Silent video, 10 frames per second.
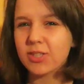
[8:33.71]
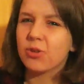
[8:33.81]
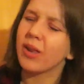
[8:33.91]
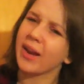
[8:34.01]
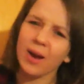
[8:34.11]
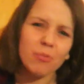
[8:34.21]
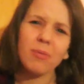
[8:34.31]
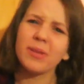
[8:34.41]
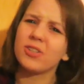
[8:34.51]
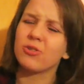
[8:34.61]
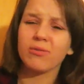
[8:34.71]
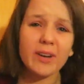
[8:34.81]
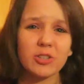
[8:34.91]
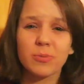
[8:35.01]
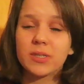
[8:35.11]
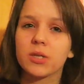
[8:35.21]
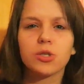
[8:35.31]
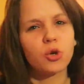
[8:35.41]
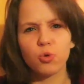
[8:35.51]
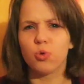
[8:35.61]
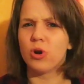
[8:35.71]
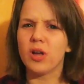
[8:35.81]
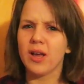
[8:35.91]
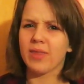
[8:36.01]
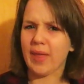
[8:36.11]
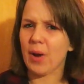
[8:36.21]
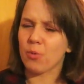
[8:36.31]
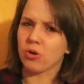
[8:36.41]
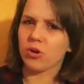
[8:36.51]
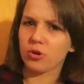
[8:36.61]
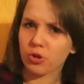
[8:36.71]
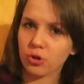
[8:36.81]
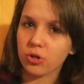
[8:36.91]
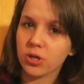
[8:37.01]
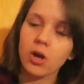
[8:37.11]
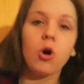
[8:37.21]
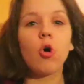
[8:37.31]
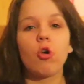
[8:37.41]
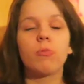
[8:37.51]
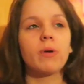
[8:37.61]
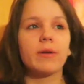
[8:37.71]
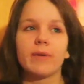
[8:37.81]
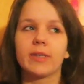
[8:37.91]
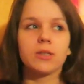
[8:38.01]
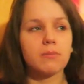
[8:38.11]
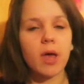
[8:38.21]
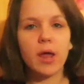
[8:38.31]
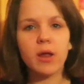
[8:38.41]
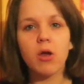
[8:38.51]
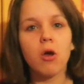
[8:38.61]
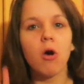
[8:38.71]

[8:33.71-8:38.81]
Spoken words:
So like I probably took French because I was like, oh, that will look good on my resume.